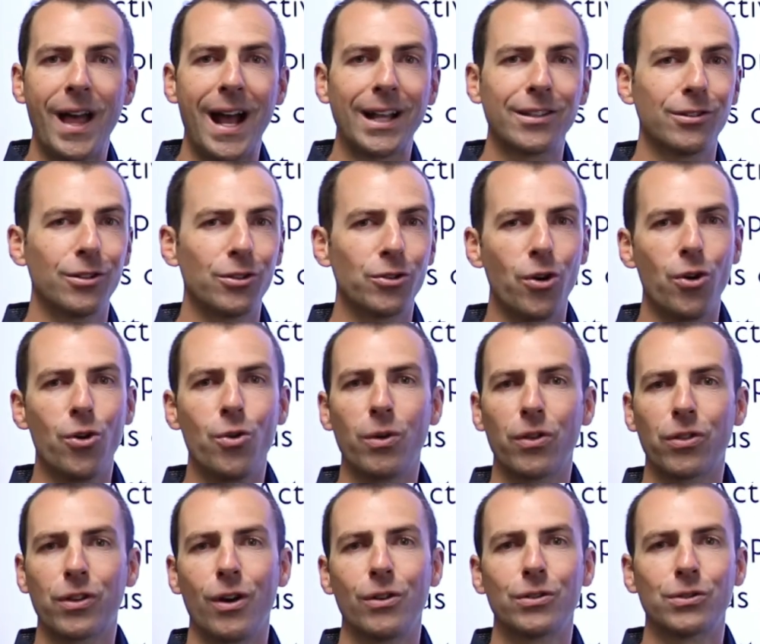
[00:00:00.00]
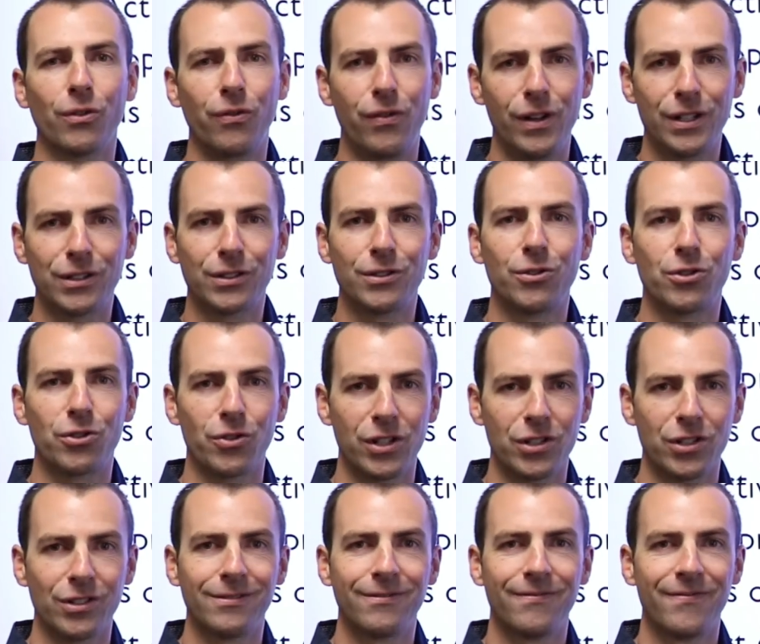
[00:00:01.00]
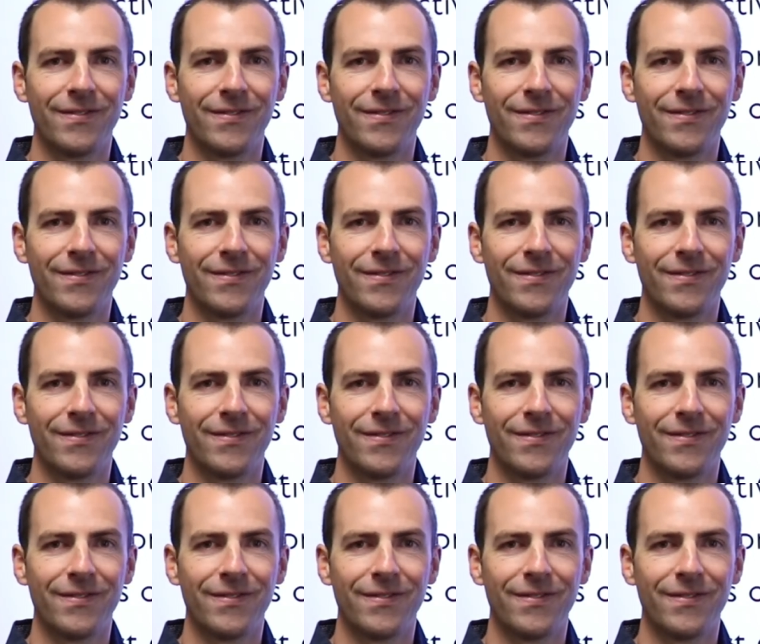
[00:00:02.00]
That's the goal with Coastal Fitness Nutrition.